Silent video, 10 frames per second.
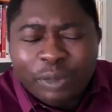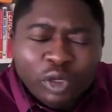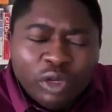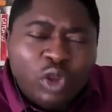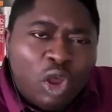
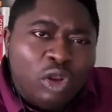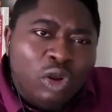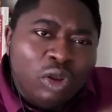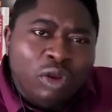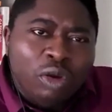people of color
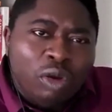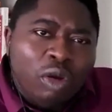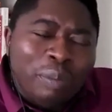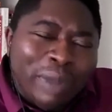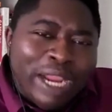
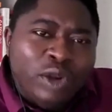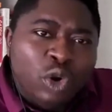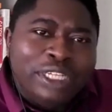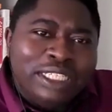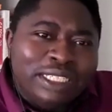or of
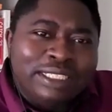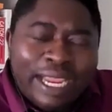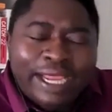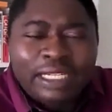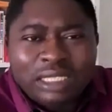minority
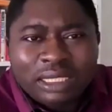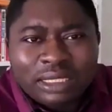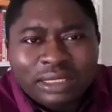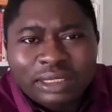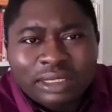
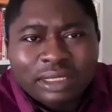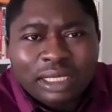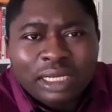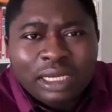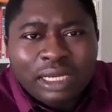scientists
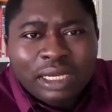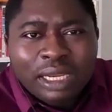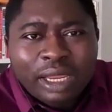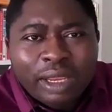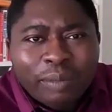
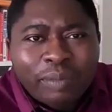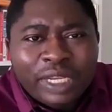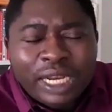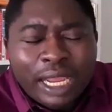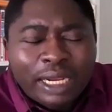
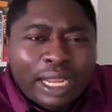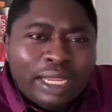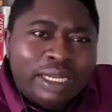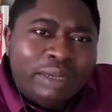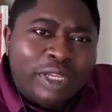in
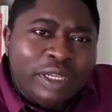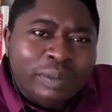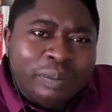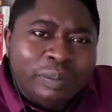academia?